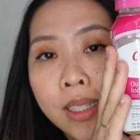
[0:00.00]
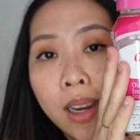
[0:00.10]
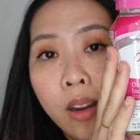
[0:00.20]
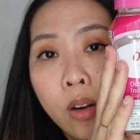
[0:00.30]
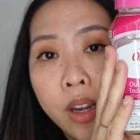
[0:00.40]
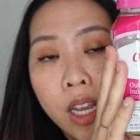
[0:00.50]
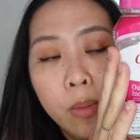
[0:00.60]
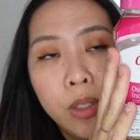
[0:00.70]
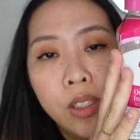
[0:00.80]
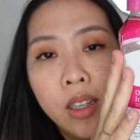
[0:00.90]
getting on
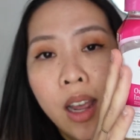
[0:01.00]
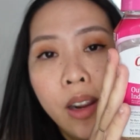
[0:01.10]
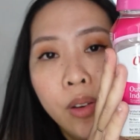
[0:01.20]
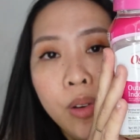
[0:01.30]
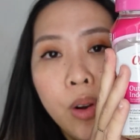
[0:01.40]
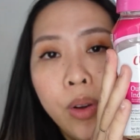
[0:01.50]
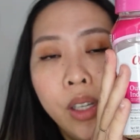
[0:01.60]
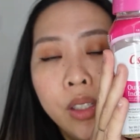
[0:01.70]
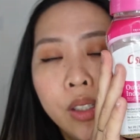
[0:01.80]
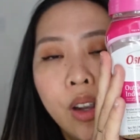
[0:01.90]
Amazon. I don't know,
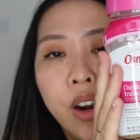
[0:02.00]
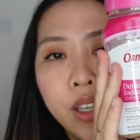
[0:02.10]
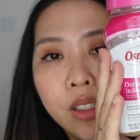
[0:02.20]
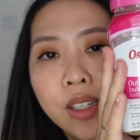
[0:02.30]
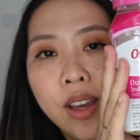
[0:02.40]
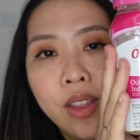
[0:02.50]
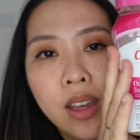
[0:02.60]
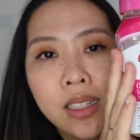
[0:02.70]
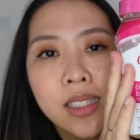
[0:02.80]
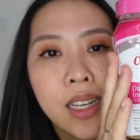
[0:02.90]
it's hard to get
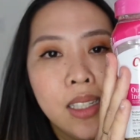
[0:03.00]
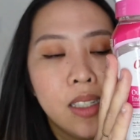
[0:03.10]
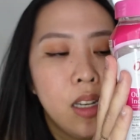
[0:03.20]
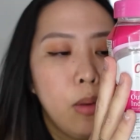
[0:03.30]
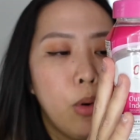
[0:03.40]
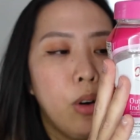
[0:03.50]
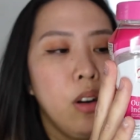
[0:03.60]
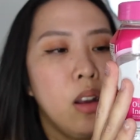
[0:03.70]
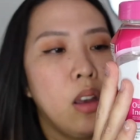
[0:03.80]
that size anymore.